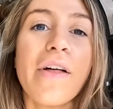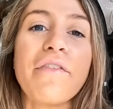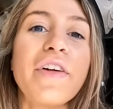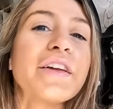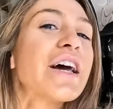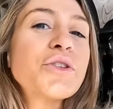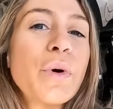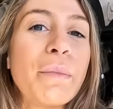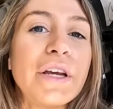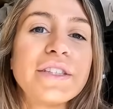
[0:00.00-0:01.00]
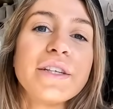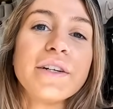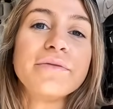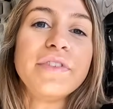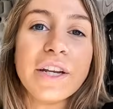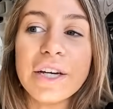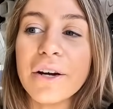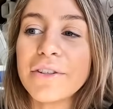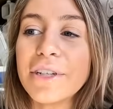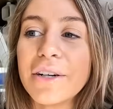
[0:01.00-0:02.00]
I feel like that's what makes the
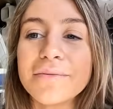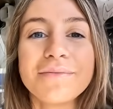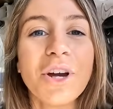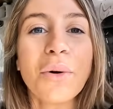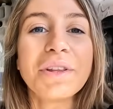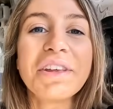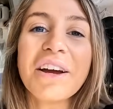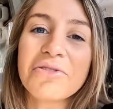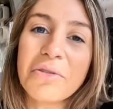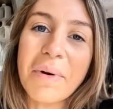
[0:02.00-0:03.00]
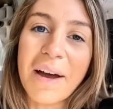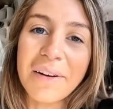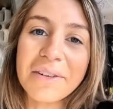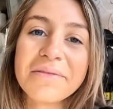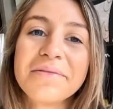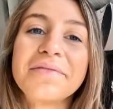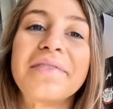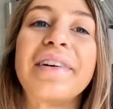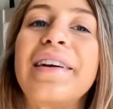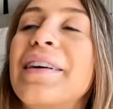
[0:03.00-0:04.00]
video, you know, going the extra mile.
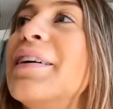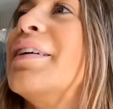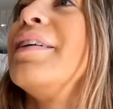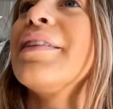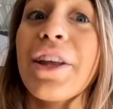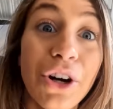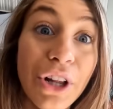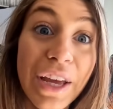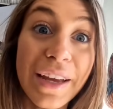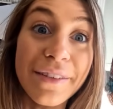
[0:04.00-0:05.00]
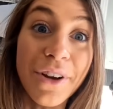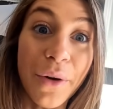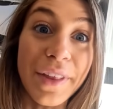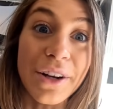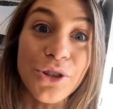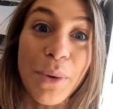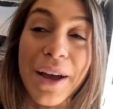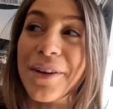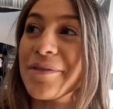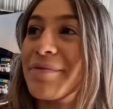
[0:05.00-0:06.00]
Literally going the extra
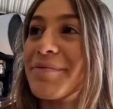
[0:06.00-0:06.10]
mile.